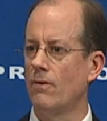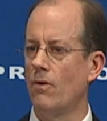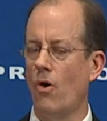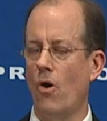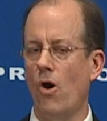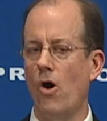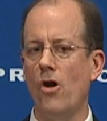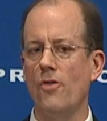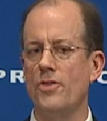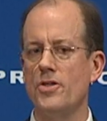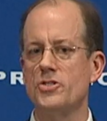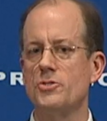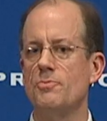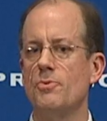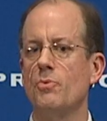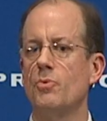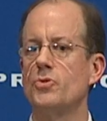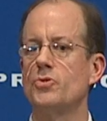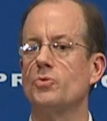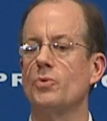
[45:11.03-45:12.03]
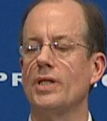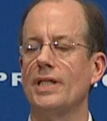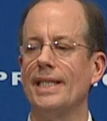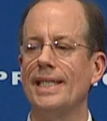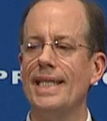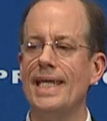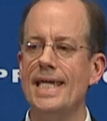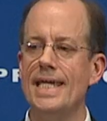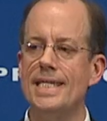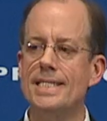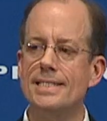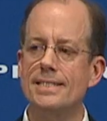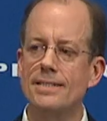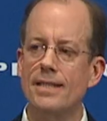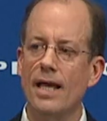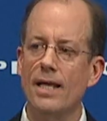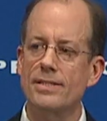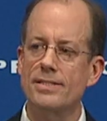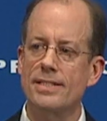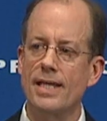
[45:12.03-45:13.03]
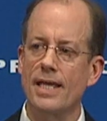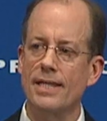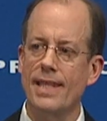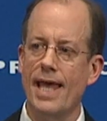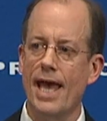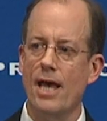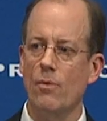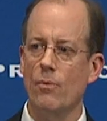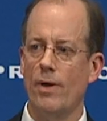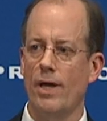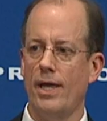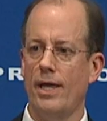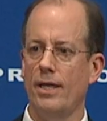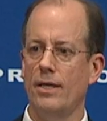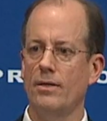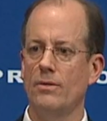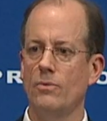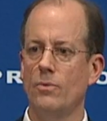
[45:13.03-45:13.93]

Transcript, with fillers: All that was released, I'll say it that way,